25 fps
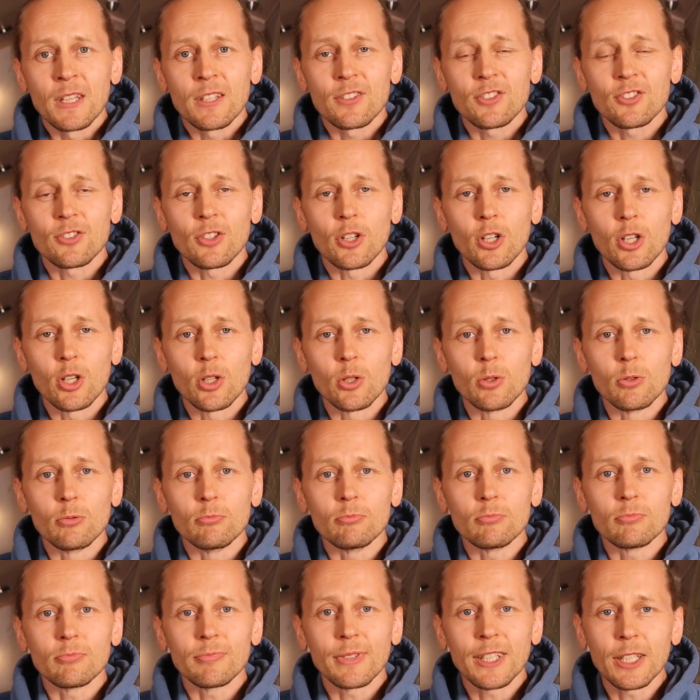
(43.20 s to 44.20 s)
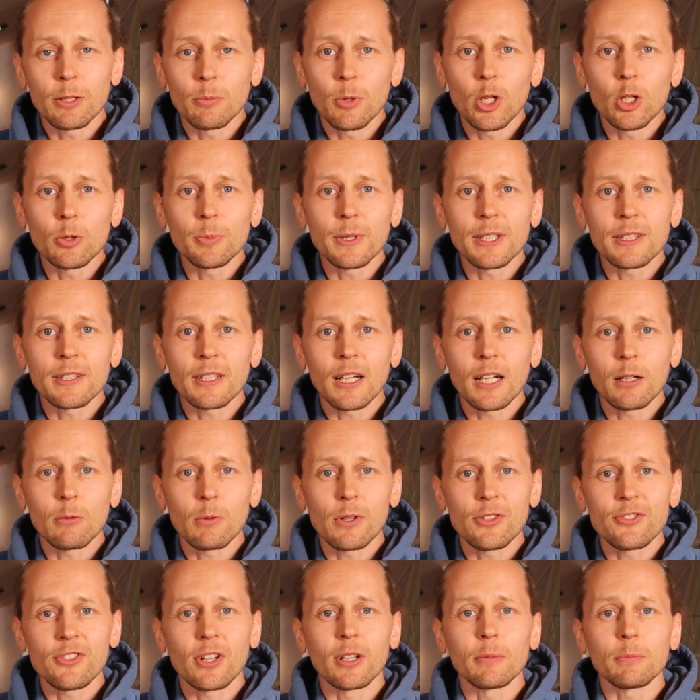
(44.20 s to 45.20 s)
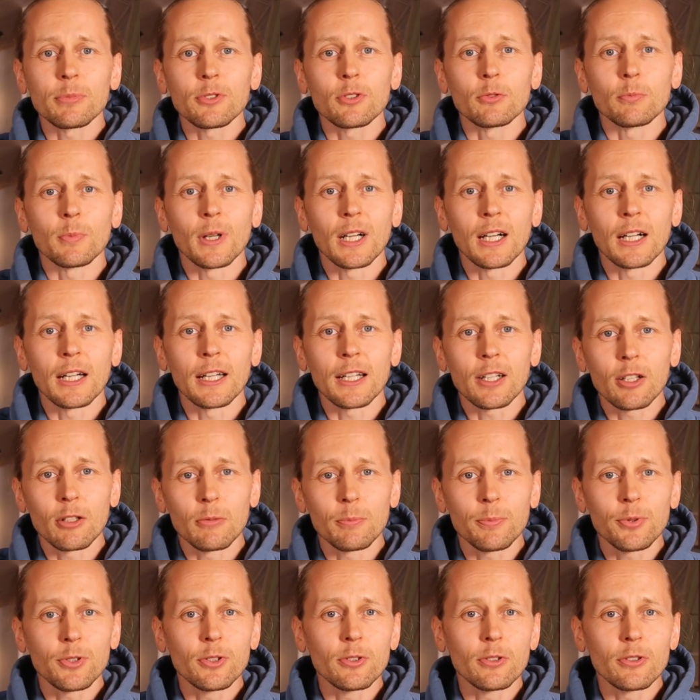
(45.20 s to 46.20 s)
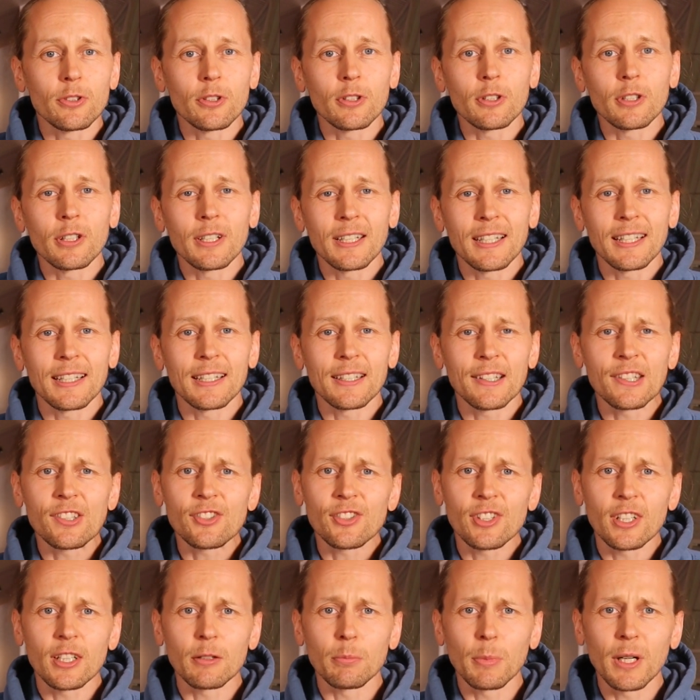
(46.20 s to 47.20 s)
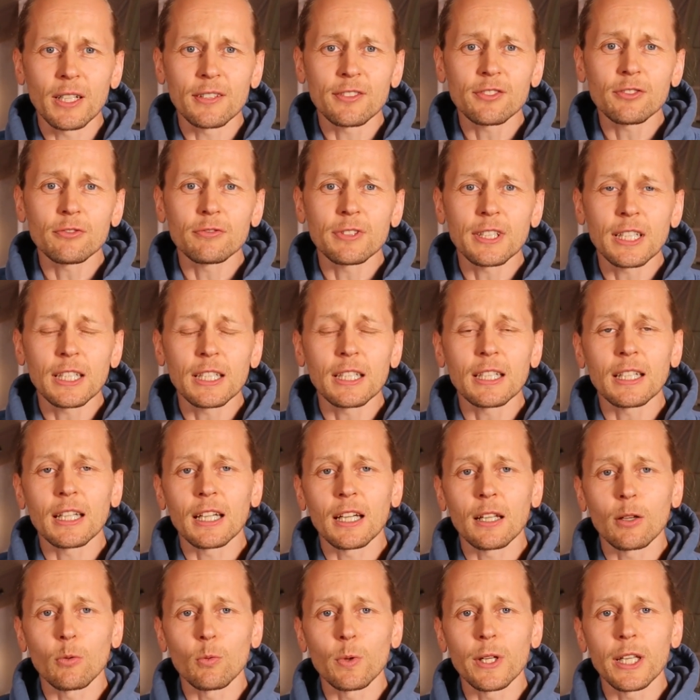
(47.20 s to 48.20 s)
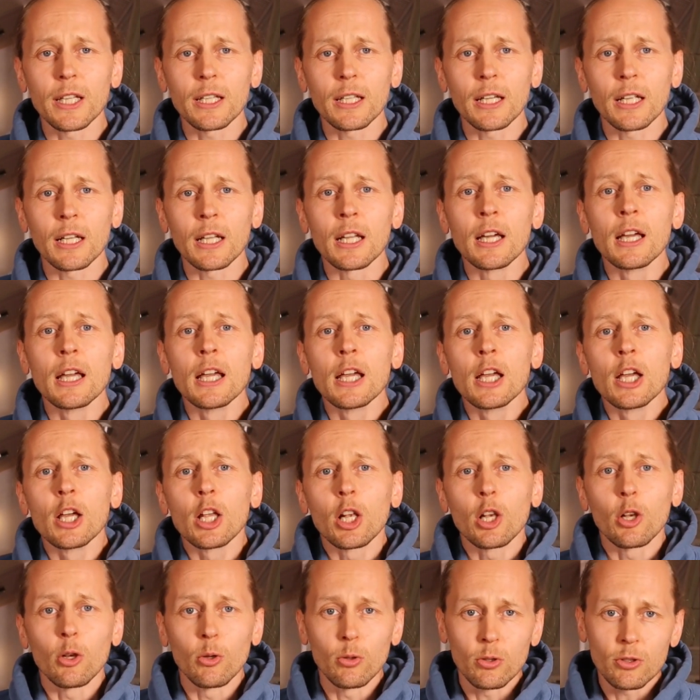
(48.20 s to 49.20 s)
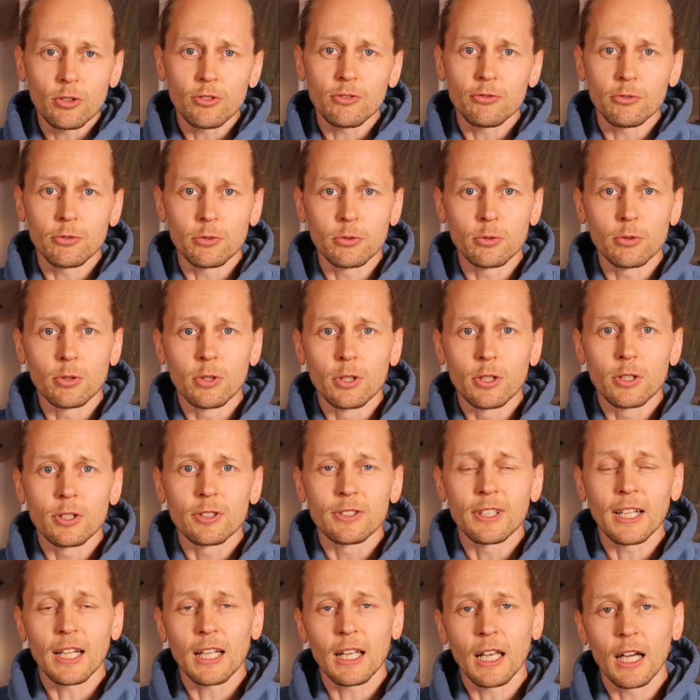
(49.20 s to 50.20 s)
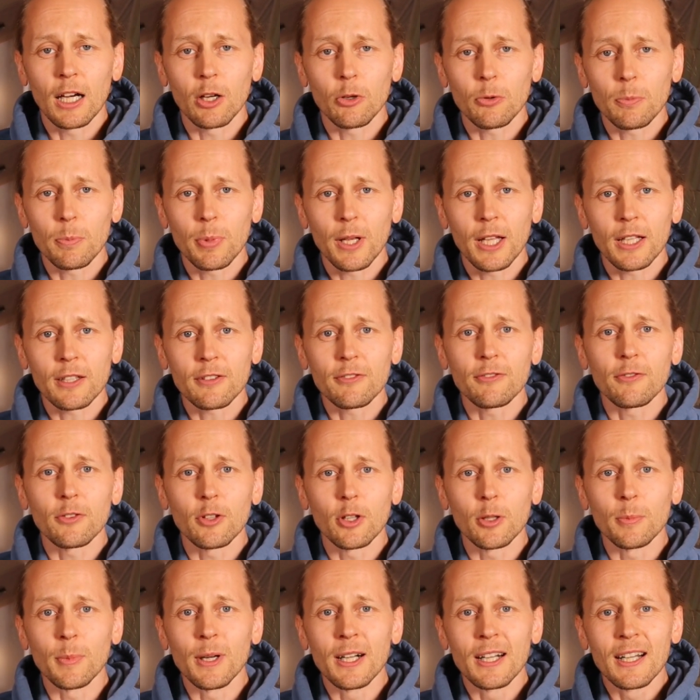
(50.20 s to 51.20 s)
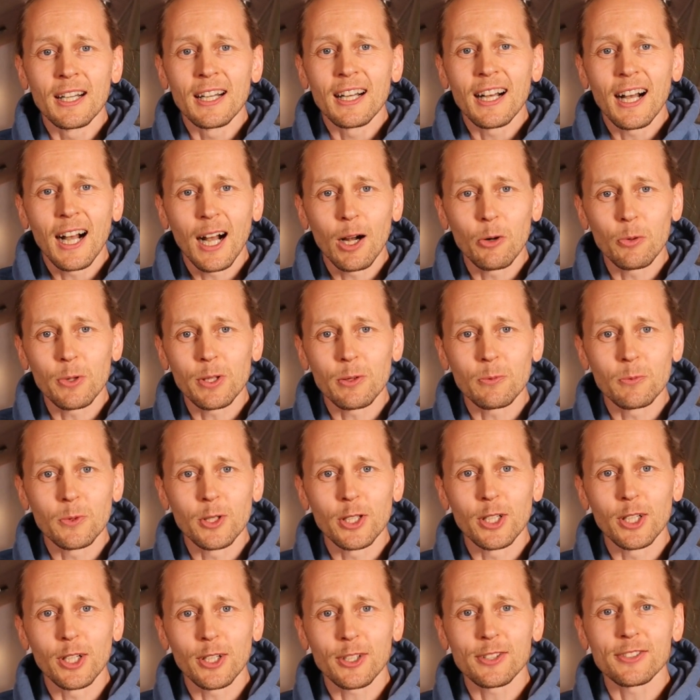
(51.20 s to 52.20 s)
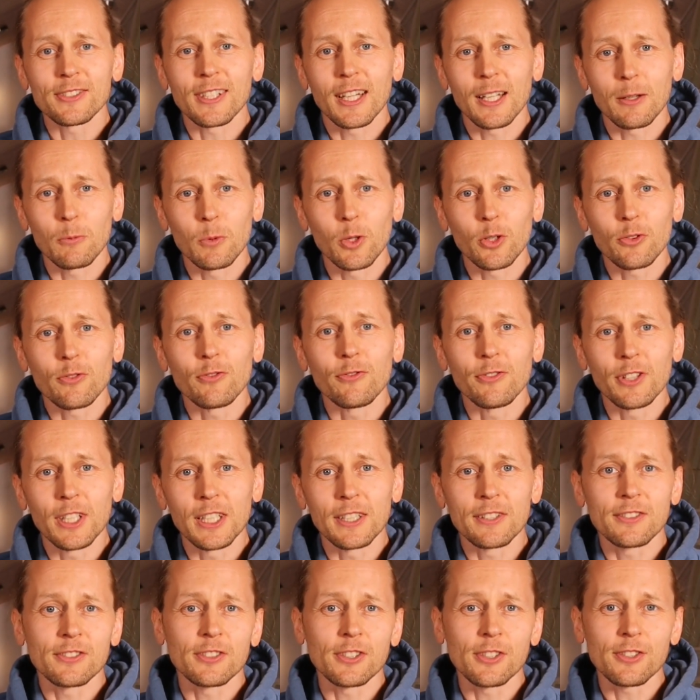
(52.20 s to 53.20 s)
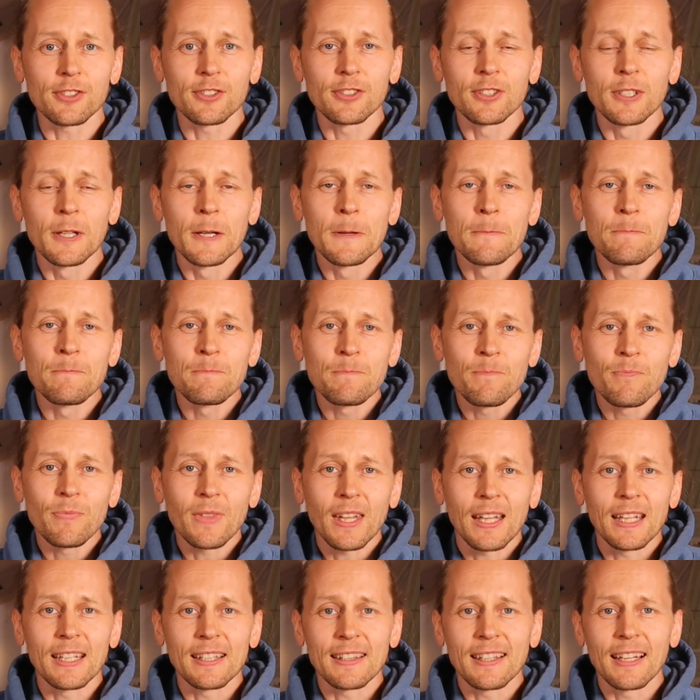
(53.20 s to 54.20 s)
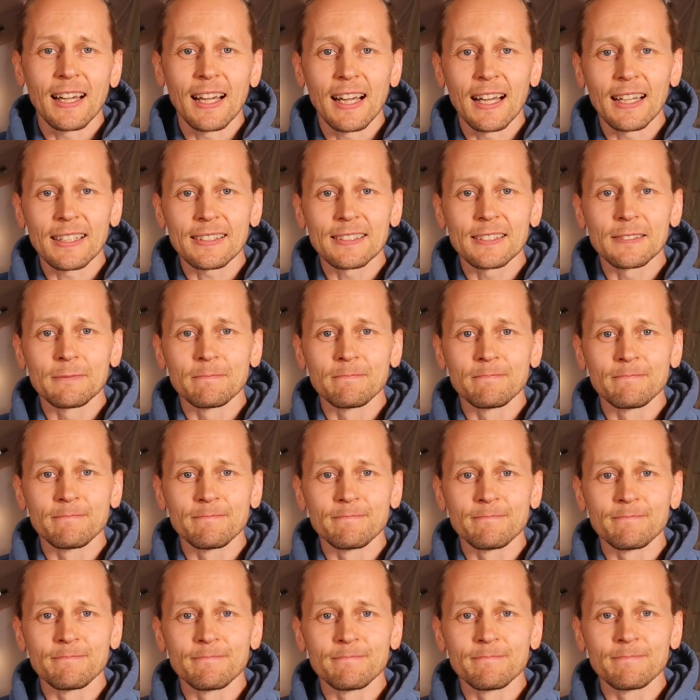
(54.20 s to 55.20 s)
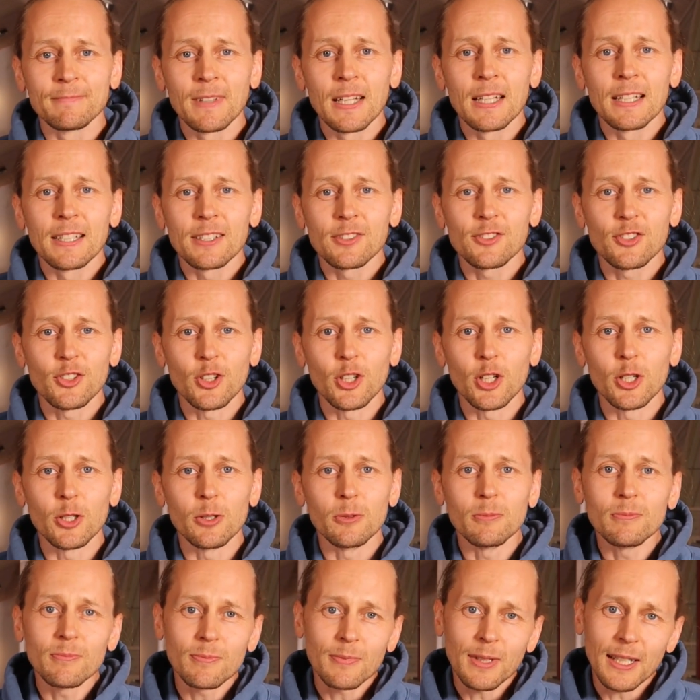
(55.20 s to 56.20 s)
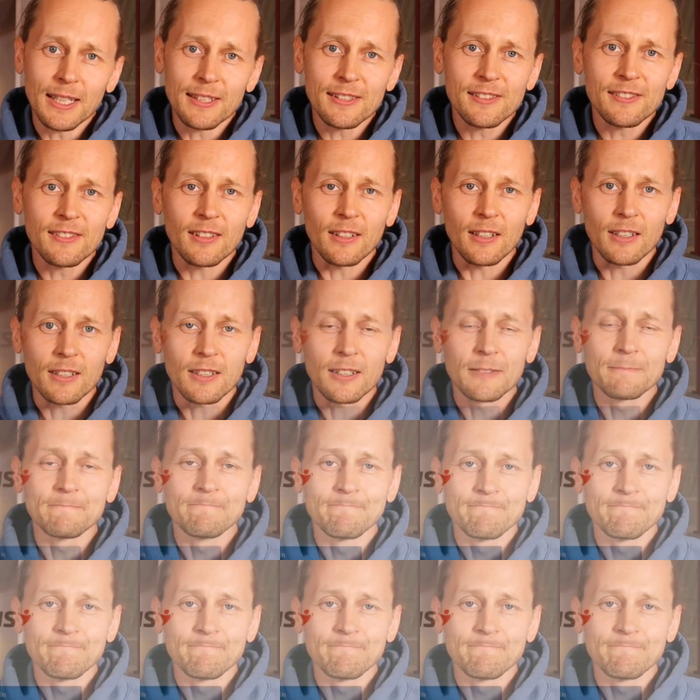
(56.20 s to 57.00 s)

So in a moment I will jump to my computer and share my screen and we can look through the cloud platform, how it works and what features it has. So let's start.